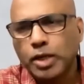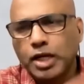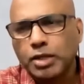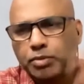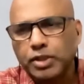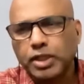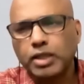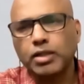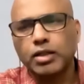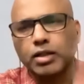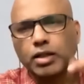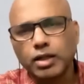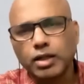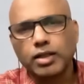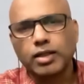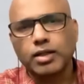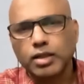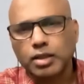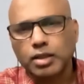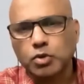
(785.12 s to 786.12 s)
might be
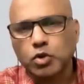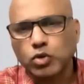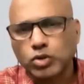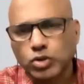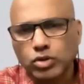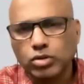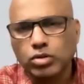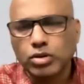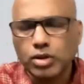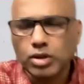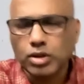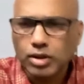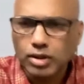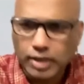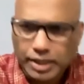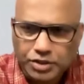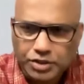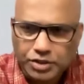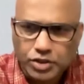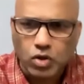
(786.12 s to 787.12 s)
learning it about
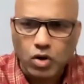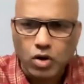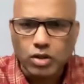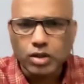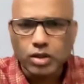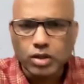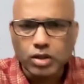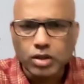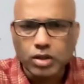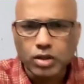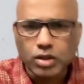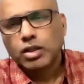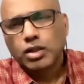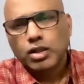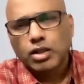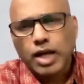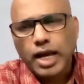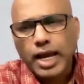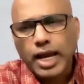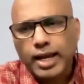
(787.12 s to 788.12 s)
later on.
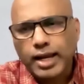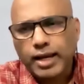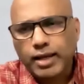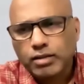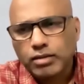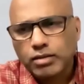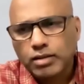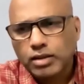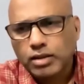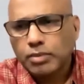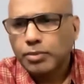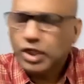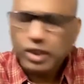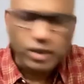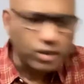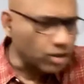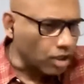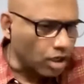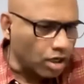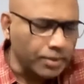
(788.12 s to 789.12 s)
And the
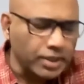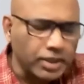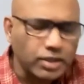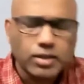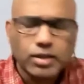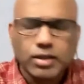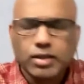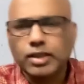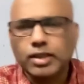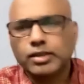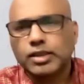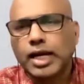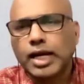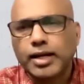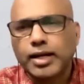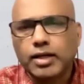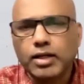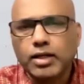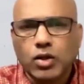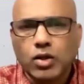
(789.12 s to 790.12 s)
British government
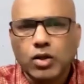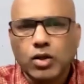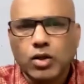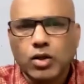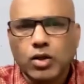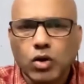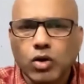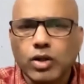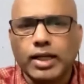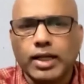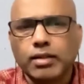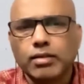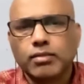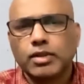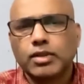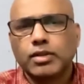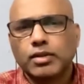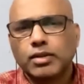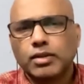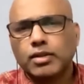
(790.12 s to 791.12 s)
decided, okay,
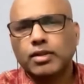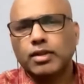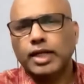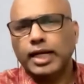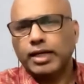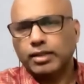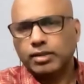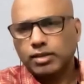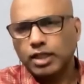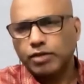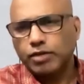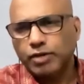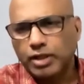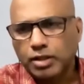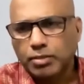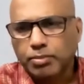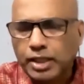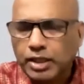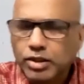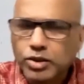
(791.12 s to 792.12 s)
let us give
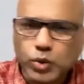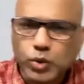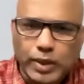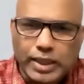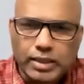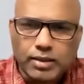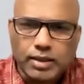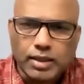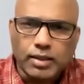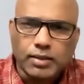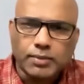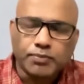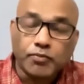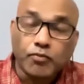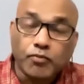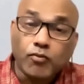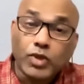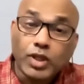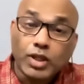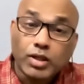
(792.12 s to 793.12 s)
independence to India.
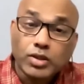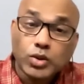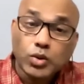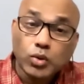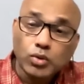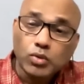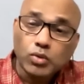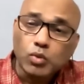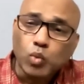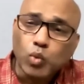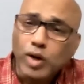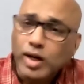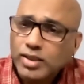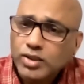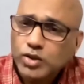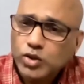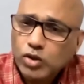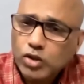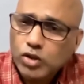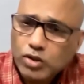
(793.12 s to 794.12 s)
So what
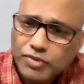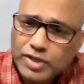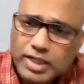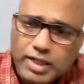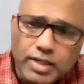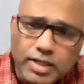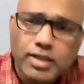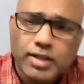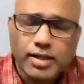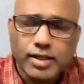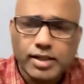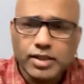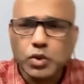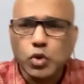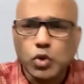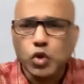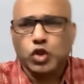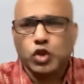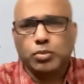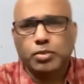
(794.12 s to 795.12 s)
sort of an India is
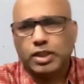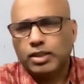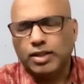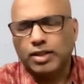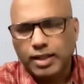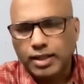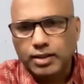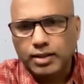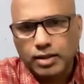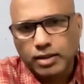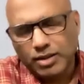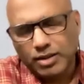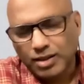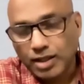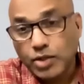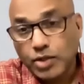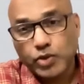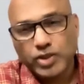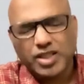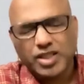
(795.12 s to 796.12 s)
going to be created?
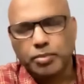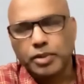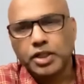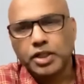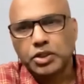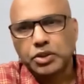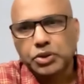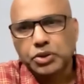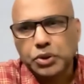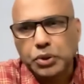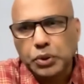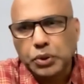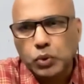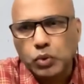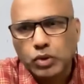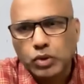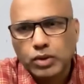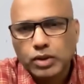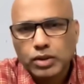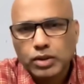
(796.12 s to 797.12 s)
That was a big issue.
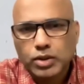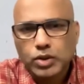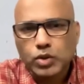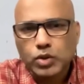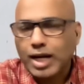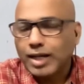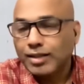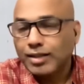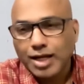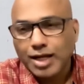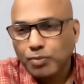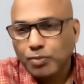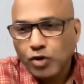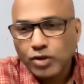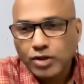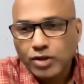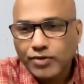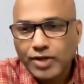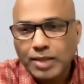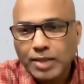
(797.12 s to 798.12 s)
So at that
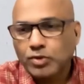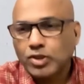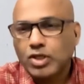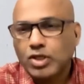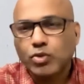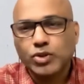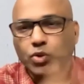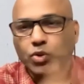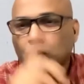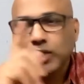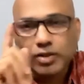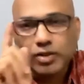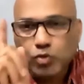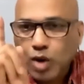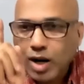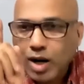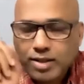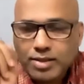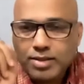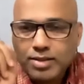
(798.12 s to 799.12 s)
point of time, there was only
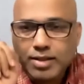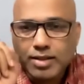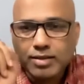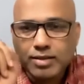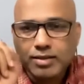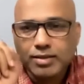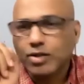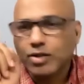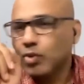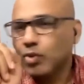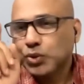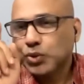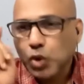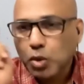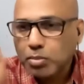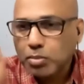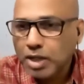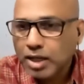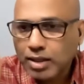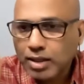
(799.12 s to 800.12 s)
one India. There was
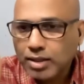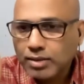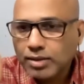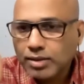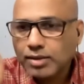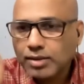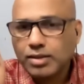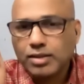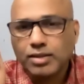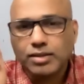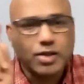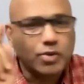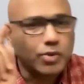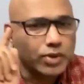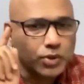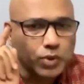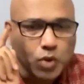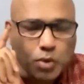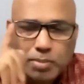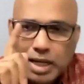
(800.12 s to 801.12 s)
no Bangladesh. There
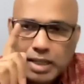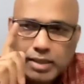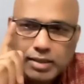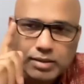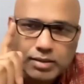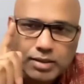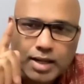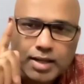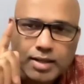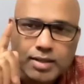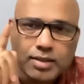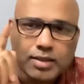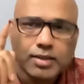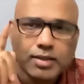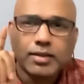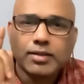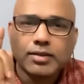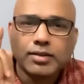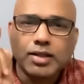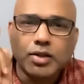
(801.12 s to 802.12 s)
was no Pakistan.
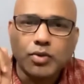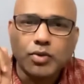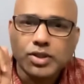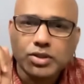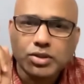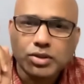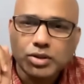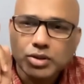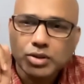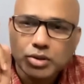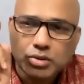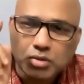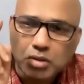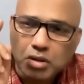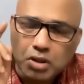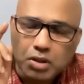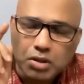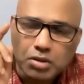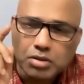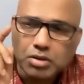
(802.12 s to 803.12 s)
There was
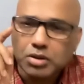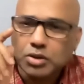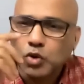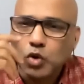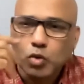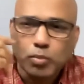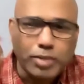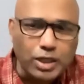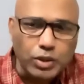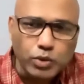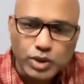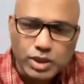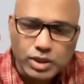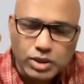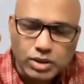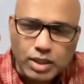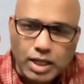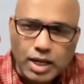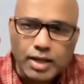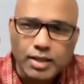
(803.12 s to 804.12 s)
no
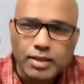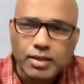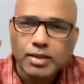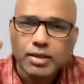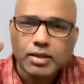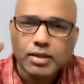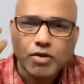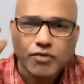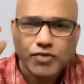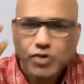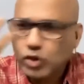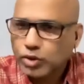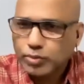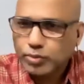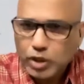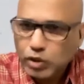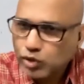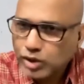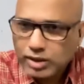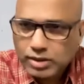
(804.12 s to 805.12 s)
Balochistan. Of course,
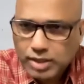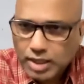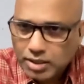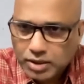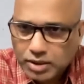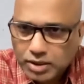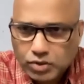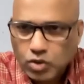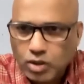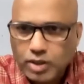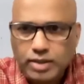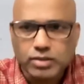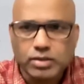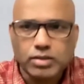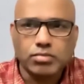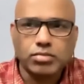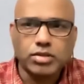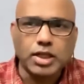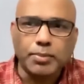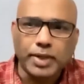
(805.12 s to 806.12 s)
Balochistan is not a
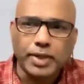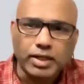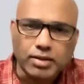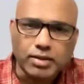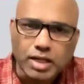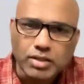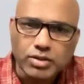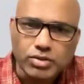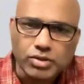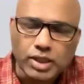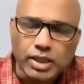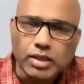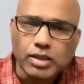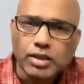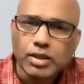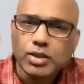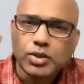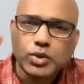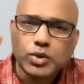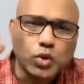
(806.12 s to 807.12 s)
separate country.
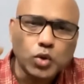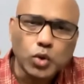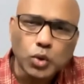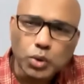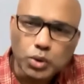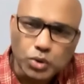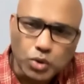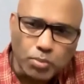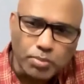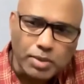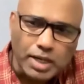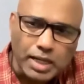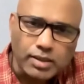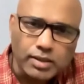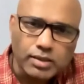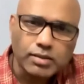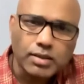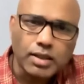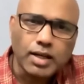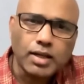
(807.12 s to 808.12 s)
So no
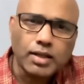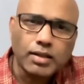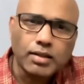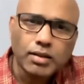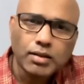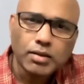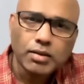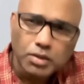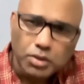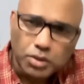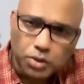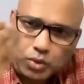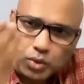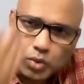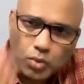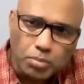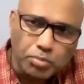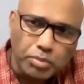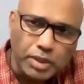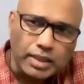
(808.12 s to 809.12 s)
Pakistan,
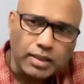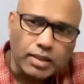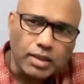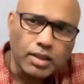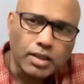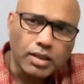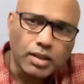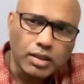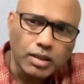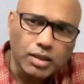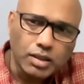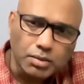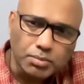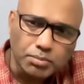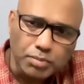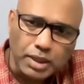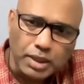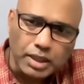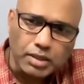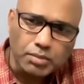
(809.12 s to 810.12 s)
no
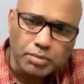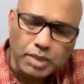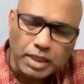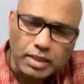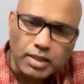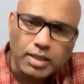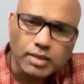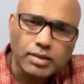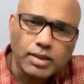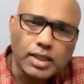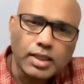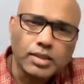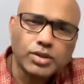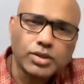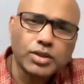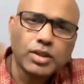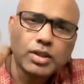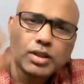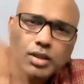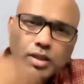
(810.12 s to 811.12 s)
Bangladesh,
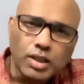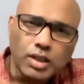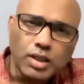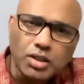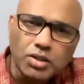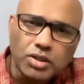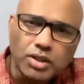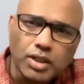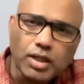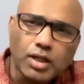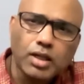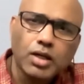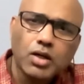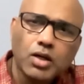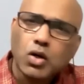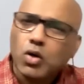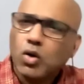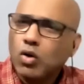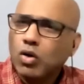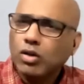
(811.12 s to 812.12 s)
India.
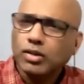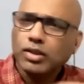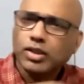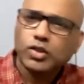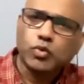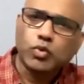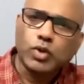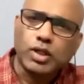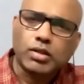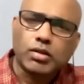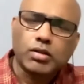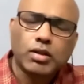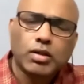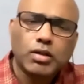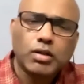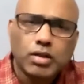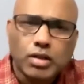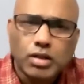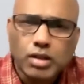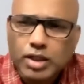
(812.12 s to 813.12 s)
All these were
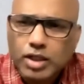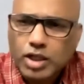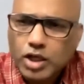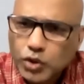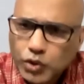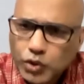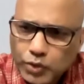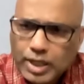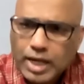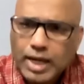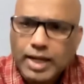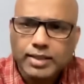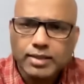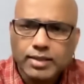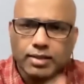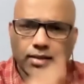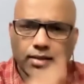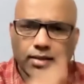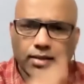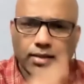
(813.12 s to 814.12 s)
a
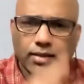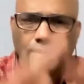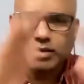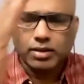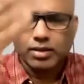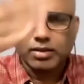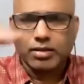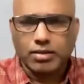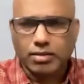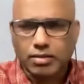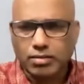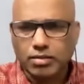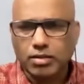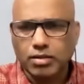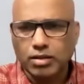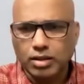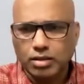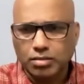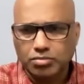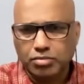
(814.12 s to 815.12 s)
united
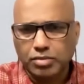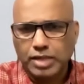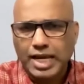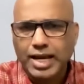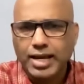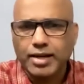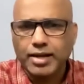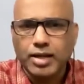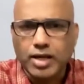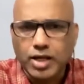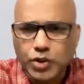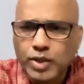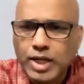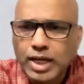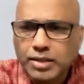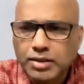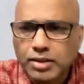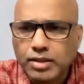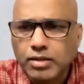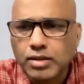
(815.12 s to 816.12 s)
area,
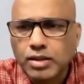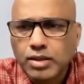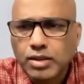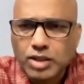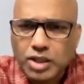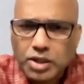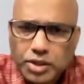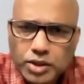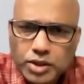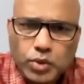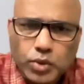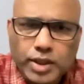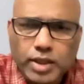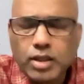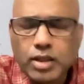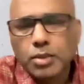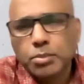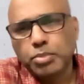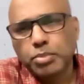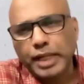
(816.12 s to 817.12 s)
united territorial
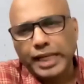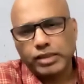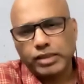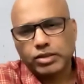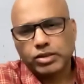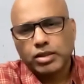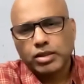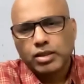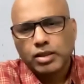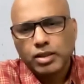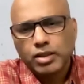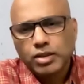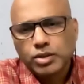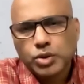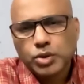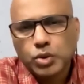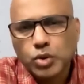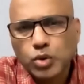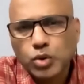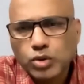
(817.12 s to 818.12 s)
place.
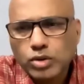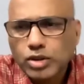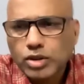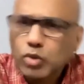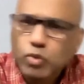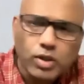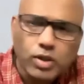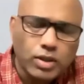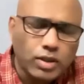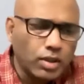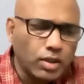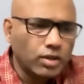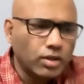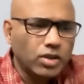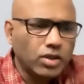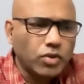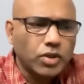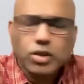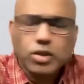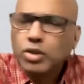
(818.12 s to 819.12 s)
So there
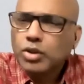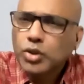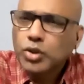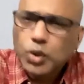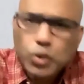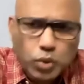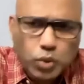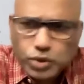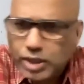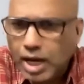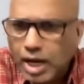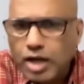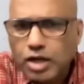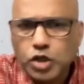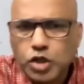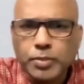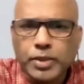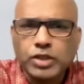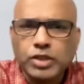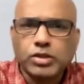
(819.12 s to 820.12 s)
were huge
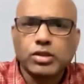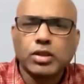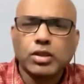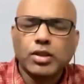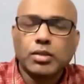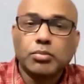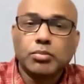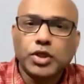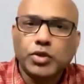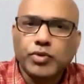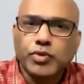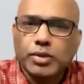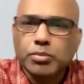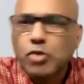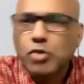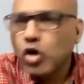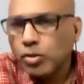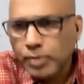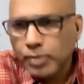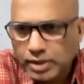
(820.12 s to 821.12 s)
arguments
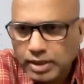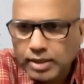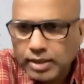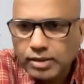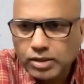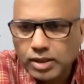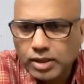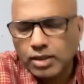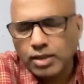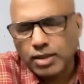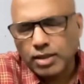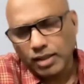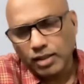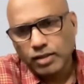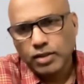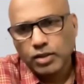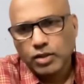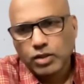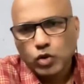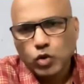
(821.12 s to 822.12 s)
between Muhammad Ali
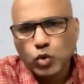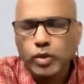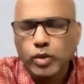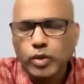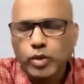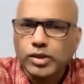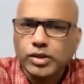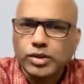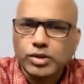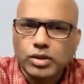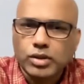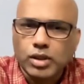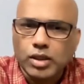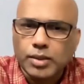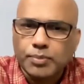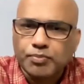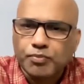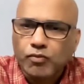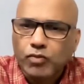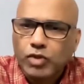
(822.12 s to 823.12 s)
Jinnah, who was
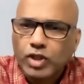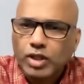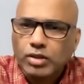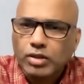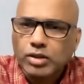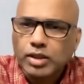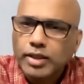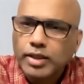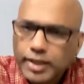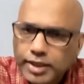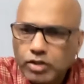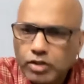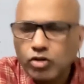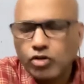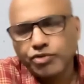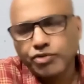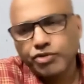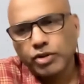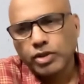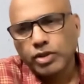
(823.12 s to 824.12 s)
the leader
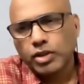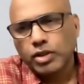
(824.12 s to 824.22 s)
of